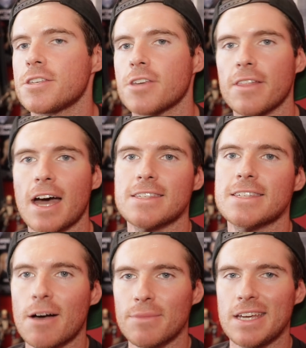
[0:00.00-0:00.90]
So that's
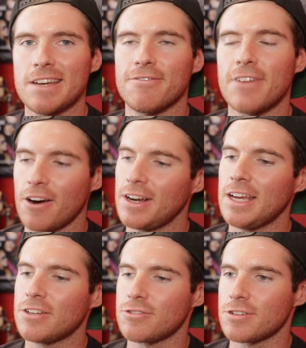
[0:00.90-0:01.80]
something very
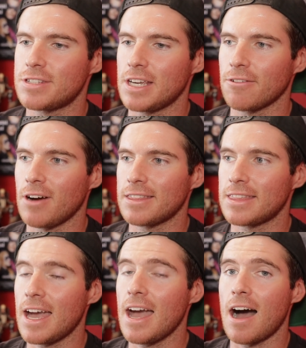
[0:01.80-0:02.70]
interesting right
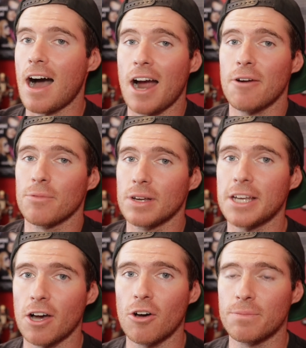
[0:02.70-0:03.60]
there. I
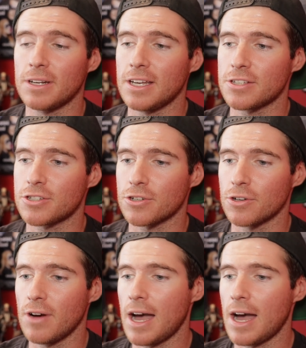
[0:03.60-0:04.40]
really hope it is true.